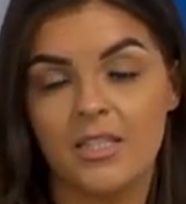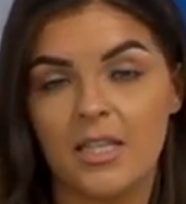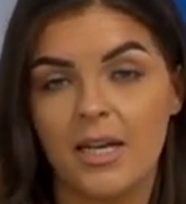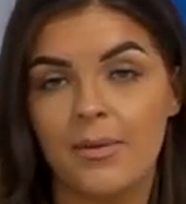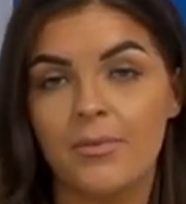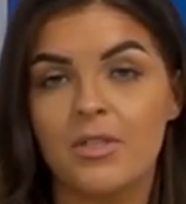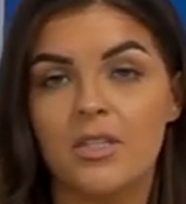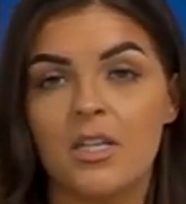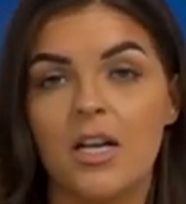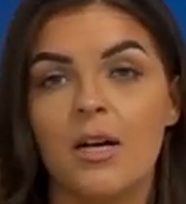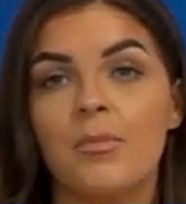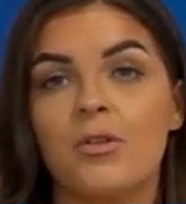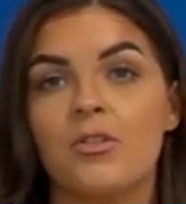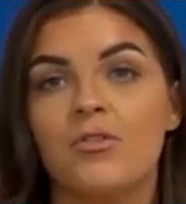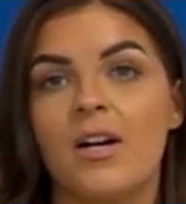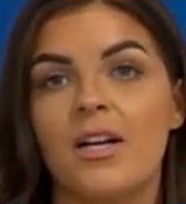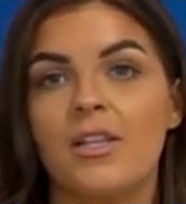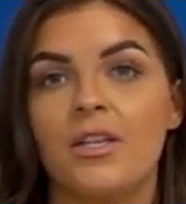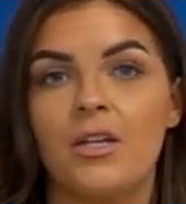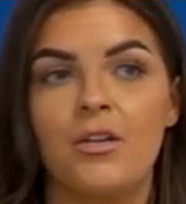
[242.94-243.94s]
tenses. I would
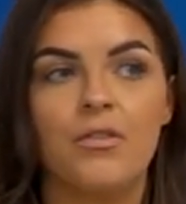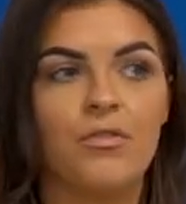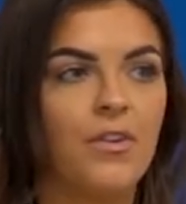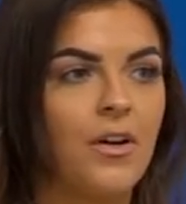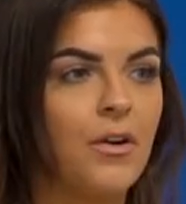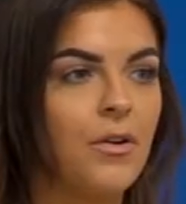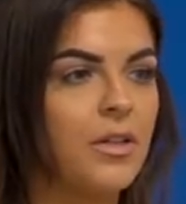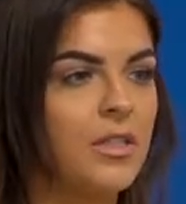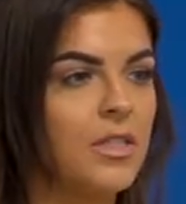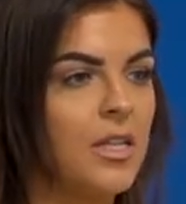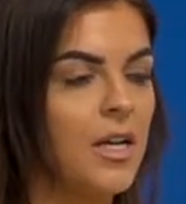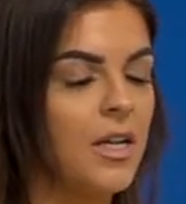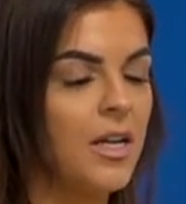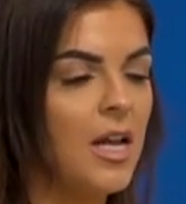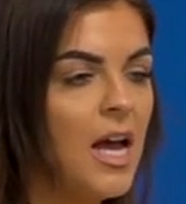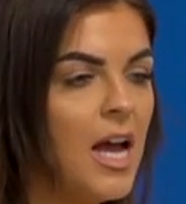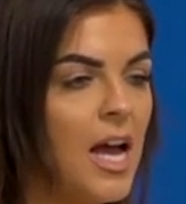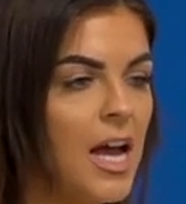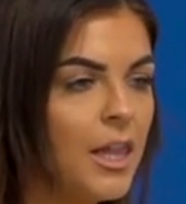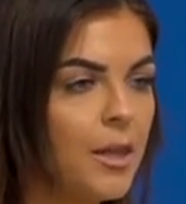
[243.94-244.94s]
so much rather you
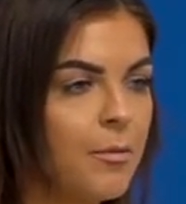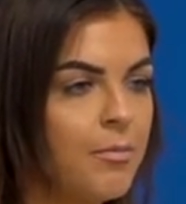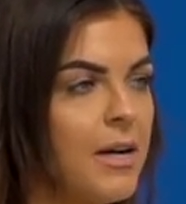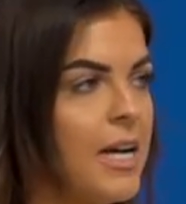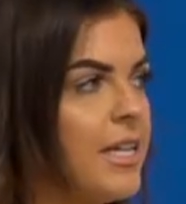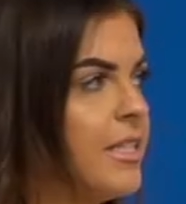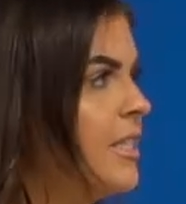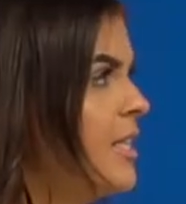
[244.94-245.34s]
focus on the